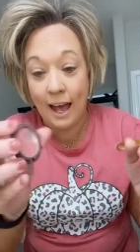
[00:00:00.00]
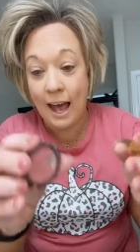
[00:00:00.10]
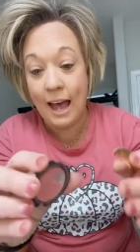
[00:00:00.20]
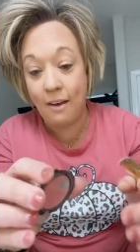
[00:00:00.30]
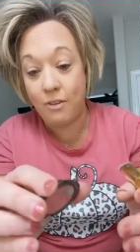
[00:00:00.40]
I
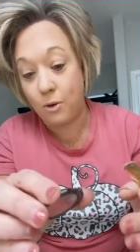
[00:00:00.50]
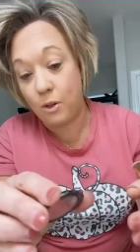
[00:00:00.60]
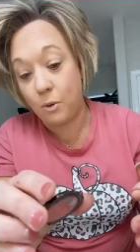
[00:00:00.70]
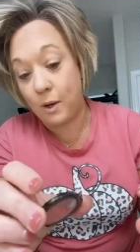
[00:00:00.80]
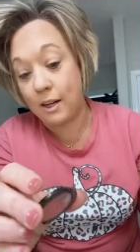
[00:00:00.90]
have no clue
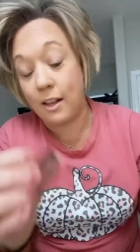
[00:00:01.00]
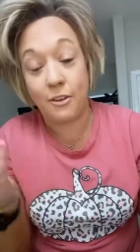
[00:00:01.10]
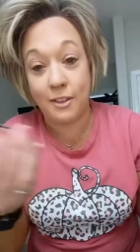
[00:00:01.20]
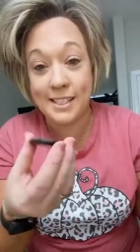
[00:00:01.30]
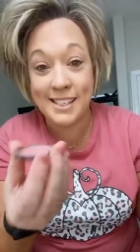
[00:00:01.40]
what color
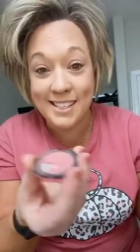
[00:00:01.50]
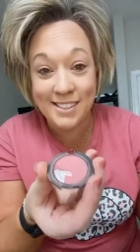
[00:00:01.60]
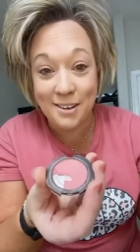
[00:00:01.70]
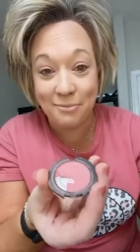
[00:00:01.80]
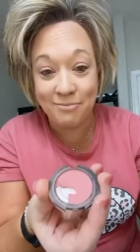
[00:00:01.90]
this is.
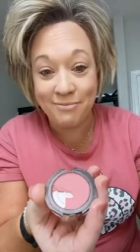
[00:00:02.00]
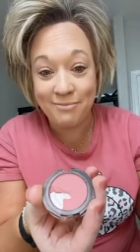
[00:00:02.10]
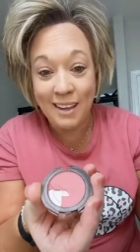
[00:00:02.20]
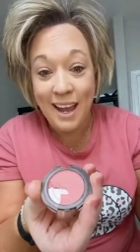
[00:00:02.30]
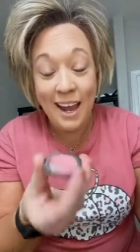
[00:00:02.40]
So
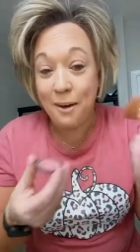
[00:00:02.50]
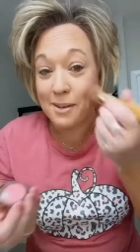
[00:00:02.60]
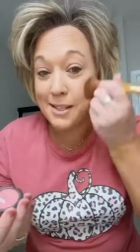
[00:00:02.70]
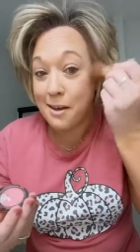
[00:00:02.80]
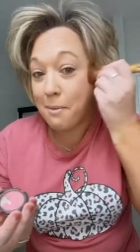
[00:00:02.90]
anyways,
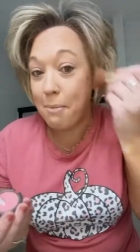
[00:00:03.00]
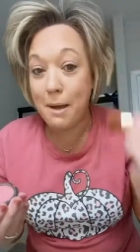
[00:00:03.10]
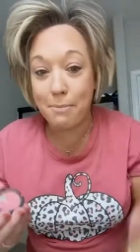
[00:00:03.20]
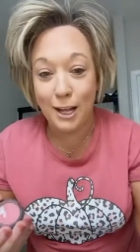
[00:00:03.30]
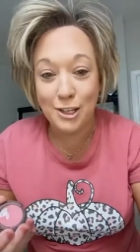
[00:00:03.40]
pink
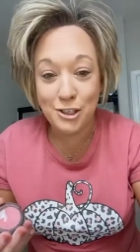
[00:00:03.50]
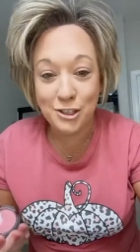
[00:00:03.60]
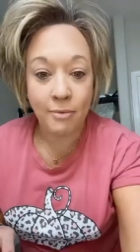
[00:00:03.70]
blush.